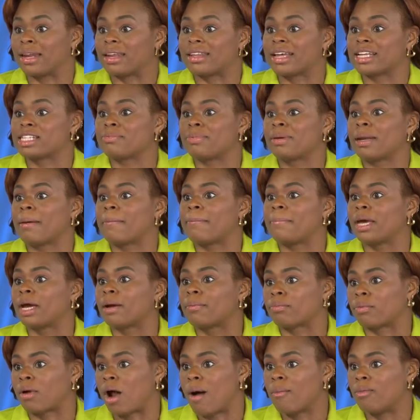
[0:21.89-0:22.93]
And that's been a
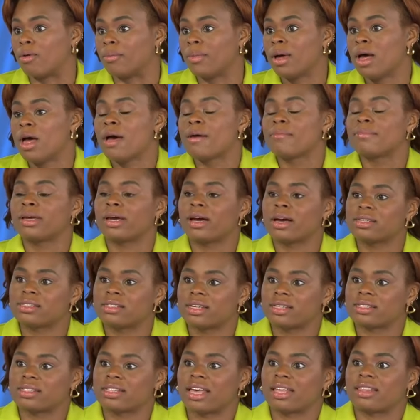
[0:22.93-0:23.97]
big problem because
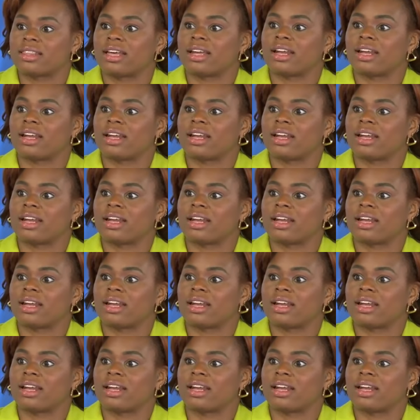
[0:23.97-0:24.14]
they say